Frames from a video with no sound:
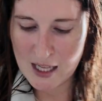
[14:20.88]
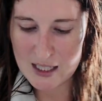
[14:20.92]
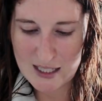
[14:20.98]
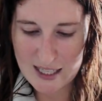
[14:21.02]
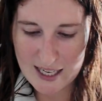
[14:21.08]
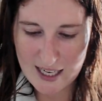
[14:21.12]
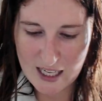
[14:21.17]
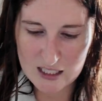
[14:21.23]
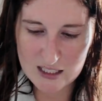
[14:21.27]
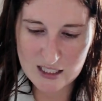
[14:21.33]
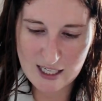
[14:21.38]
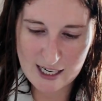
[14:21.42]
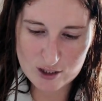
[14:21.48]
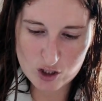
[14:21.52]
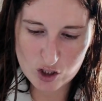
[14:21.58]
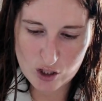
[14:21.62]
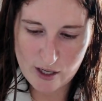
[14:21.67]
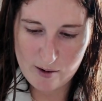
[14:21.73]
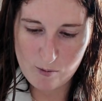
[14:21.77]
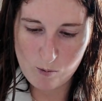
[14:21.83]
like
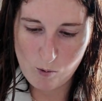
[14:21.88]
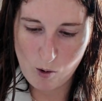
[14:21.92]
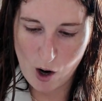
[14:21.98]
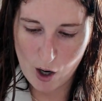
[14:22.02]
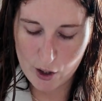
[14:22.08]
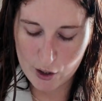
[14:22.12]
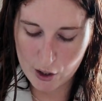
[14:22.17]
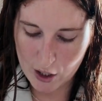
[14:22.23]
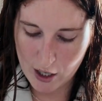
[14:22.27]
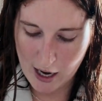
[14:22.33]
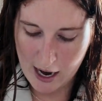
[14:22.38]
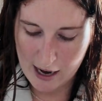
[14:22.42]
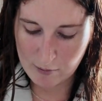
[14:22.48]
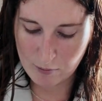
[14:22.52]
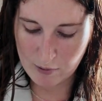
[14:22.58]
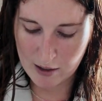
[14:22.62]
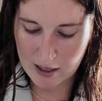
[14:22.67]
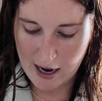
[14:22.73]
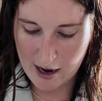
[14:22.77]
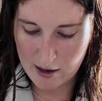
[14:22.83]
electrolyte water. I
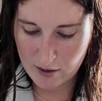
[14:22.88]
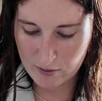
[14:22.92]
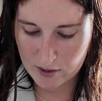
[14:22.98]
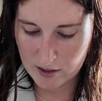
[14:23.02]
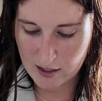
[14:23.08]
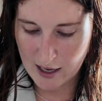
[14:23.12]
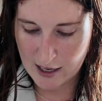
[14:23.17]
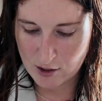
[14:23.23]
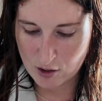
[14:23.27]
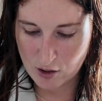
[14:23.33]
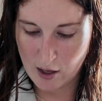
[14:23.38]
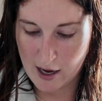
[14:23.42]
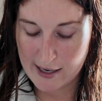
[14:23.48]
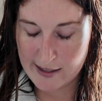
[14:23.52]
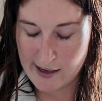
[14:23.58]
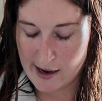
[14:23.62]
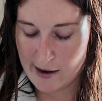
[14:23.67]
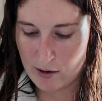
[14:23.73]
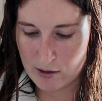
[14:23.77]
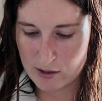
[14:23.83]
ran out of
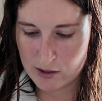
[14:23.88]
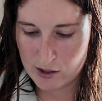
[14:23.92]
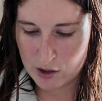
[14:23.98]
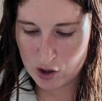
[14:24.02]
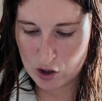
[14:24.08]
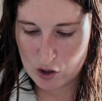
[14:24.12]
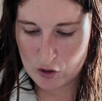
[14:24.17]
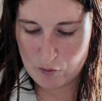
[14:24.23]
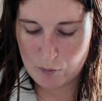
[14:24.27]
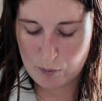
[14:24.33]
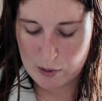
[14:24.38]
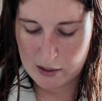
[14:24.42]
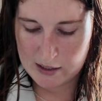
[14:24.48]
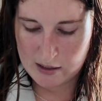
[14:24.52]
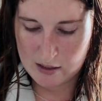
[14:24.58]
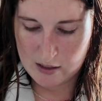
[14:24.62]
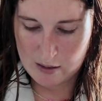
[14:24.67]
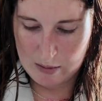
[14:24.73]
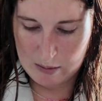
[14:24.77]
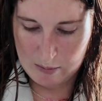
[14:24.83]
electrolyte. I honestly should have
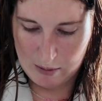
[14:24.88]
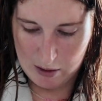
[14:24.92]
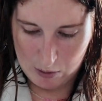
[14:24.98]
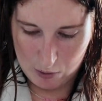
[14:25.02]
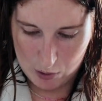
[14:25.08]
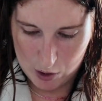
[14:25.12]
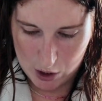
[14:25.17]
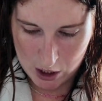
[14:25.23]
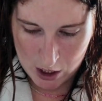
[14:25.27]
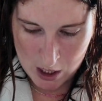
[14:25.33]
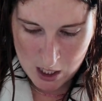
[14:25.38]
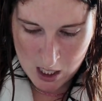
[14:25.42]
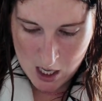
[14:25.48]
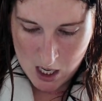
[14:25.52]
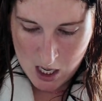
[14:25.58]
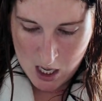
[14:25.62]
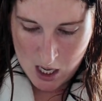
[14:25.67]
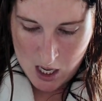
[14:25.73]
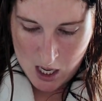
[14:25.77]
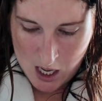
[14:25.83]
placed some in my order
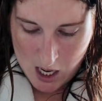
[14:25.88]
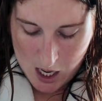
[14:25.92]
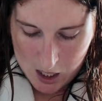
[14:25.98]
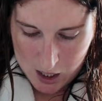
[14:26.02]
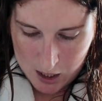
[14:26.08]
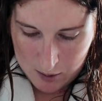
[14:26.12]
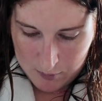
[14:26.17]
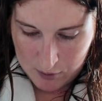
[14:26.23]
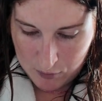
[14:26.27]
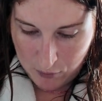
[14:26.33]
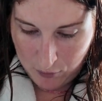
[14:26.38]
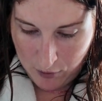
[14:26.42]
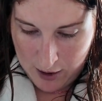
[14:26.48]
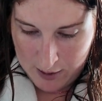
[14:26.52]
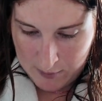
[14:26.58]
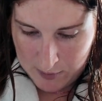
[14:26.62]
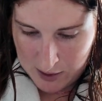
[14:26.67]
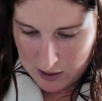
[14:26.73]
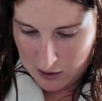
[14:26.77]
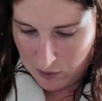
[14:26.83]

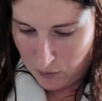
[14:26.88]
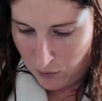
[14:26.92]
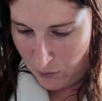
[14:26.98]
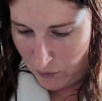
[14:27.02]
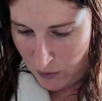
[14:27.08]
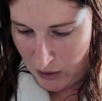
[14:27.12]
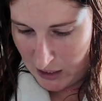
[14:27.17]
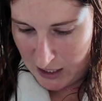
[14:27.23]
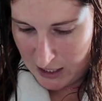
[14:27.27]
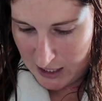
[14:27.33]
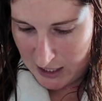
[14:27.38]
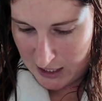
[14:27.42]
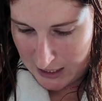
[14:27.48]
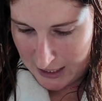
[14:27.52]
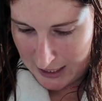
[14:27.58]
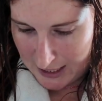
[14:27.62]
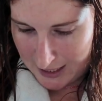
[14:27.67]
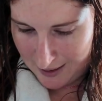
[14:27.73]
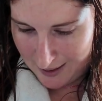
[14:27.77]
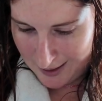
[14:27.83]
from the feed,
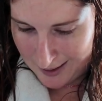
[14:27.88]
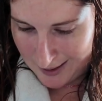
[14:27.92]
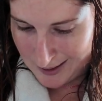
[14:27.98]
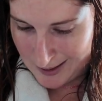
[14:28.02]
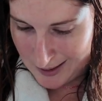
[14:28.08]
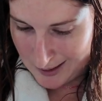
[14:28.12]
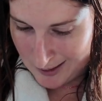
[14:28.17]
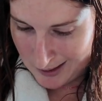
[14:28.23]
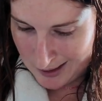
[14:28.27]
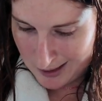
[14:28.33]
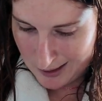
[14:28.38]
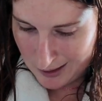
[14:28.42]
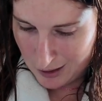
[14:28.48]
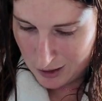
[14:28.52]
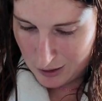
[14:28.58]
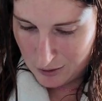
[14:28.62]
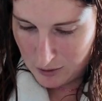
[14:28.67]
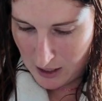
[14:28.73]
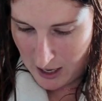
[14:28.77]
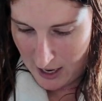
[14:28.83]
and I did not
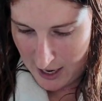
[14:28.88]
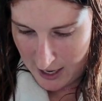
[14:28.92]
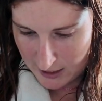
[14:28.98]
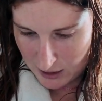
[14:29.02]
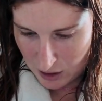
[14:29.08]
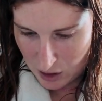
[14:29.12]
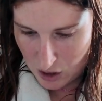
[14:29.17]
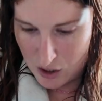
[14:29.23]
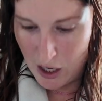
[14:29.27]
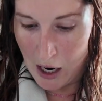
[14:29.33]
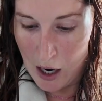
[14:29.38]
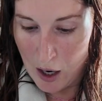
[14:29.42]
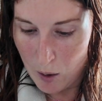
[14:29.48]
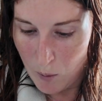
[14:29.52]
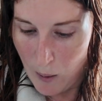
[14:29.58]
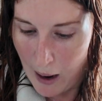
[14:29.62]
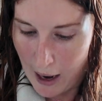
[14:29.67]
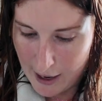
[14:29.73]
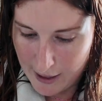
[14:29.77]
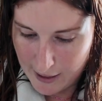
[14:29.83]
do that.
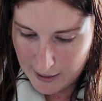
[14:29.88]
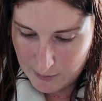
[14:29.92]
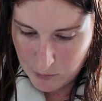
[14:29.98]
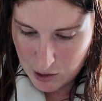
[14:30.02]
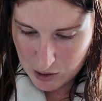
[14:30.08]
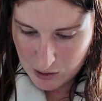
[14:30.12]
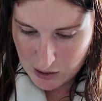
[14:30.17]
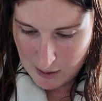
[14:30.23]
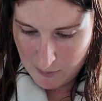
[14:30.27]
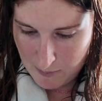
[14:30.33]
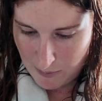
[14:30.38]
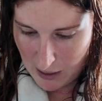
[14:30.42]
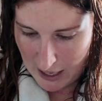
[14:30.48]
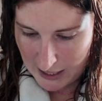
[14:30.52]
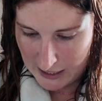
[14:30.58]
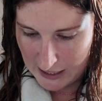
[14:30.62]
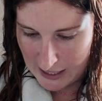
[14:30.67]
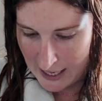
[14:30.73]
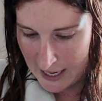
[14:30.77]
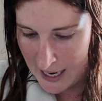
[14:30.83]
So I am just
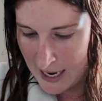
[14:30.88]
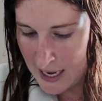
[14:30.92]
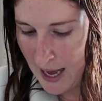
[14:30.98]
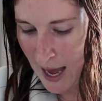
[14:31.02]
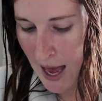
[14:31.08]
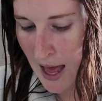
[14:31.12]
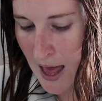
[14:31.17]
combining